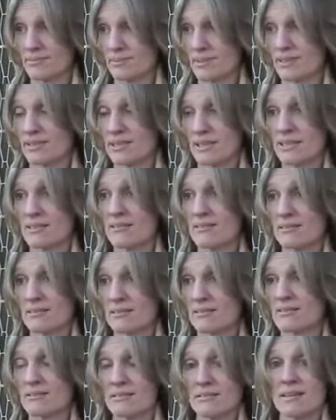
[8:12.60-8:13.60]
been done a
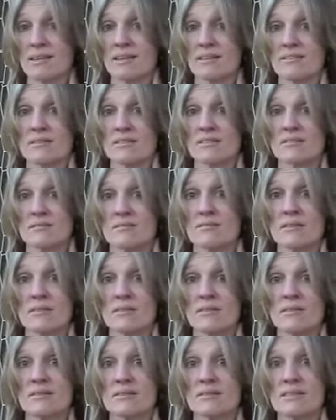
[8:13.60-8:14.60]
great
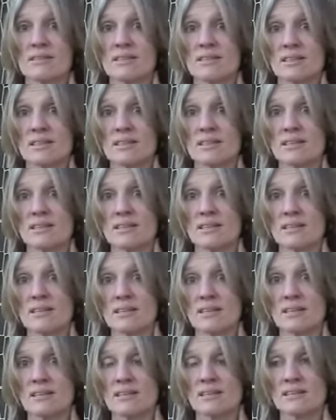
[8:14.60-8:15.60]
wrong,
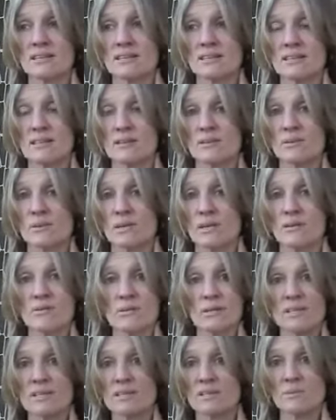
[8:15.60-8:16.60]
that
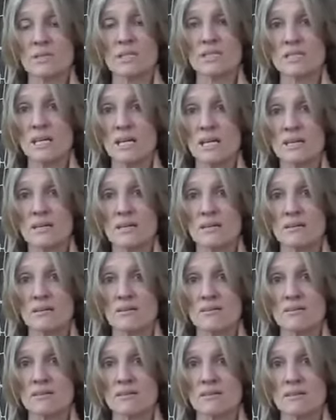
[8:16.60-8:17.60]
everything's been taken
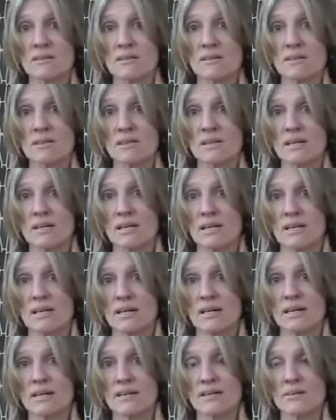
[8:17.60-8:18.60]

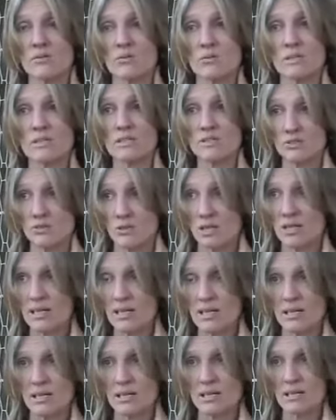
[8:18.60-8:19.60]
and we're
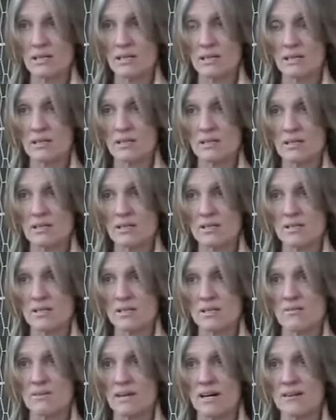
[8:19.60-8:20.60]
struggling to
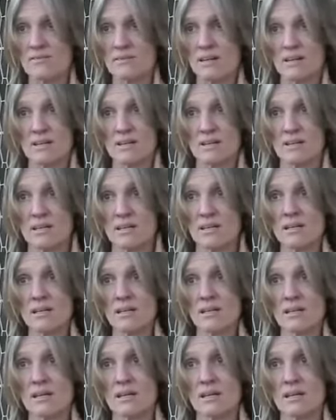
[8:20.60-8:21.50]
survive out there.